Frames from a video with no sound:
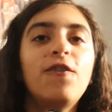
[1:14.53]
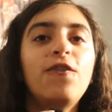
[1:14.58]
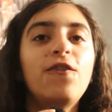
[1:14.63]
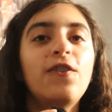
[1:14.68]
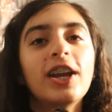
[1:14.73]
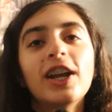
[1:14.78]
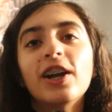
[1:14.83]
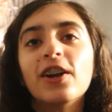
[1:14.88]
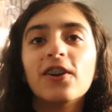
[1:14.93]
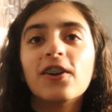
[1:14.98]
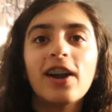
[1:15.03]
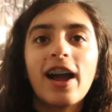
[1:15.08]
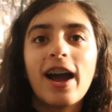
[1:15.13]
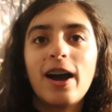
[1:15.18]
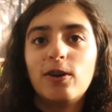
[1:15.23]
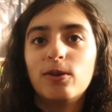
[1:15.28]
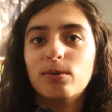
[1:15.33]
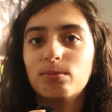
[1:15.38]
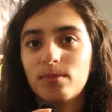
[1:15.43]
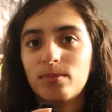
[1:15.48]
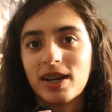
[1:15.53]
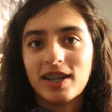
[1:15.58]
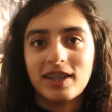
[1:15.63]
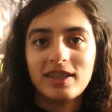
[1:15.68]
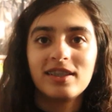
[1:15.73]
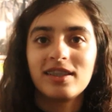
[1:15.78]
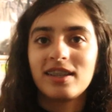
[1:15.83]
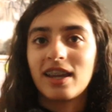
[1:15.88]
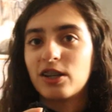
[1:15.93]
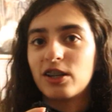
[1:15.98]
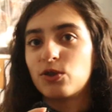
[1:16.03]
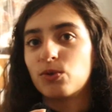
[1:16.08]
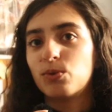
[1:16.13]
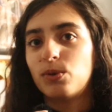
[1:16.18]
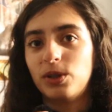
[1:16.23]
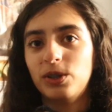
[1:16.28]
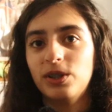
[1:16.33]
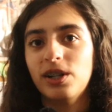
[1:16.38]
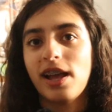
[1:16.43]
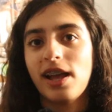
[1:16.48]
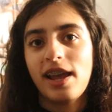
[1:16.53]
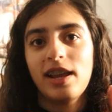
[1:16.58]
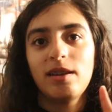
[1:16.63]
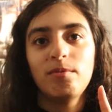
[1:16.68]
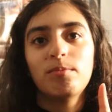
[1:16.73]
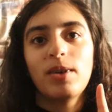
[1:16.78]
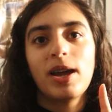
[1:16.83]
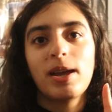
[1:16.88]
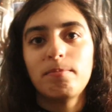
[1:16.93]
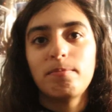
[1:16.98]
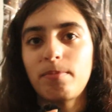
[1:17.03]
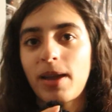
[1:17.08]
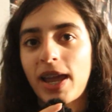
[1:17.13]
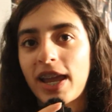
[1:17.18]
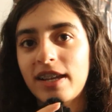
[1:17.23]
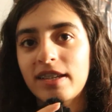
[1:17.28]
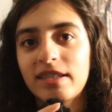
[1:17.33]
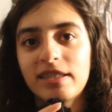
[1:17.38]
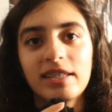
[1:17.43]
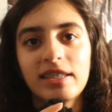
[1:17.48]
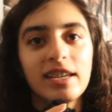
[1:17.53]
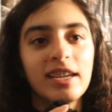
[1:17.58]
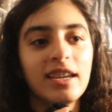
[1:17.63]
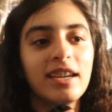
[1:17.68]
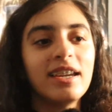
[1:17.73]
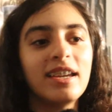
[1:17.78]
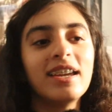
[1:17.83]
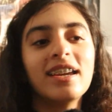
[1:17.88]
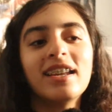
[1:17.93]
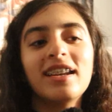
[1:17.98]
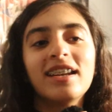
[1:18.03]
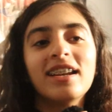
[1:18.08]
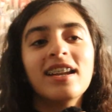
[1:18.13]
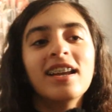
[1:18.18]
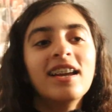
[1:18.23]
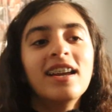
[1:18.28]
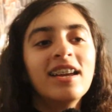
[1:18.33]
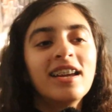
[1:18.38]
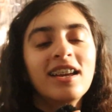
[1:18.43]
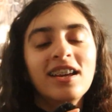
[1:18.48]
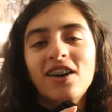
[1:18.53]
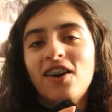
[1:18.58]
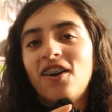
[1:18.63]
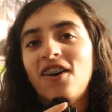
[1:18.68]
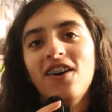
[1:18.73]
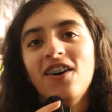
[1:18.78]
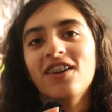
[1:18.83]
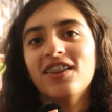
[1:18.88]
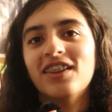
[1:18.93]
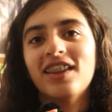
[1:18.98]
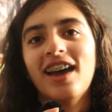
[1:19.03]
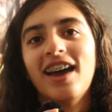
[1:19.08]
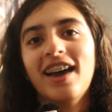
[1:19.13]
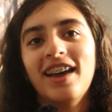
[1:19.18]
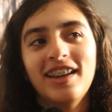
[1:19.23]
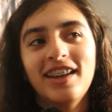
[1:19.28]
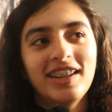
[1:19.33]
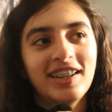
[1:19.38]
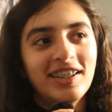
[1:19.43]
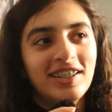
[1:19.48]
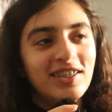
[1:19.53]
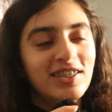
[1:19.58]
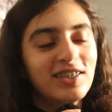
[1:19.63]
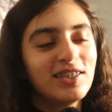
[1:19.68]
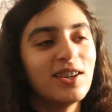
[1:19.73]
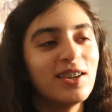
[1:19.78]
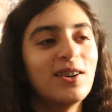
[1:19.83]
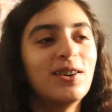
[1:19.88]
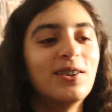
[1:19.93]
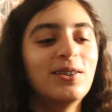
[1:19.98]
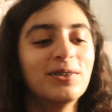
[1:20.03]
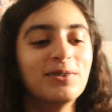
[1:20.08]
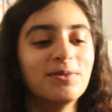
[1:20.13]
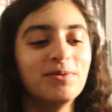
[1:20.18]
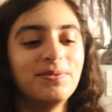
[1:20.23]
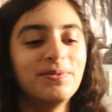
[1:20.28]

figure out my schedule and my pacing and all that. So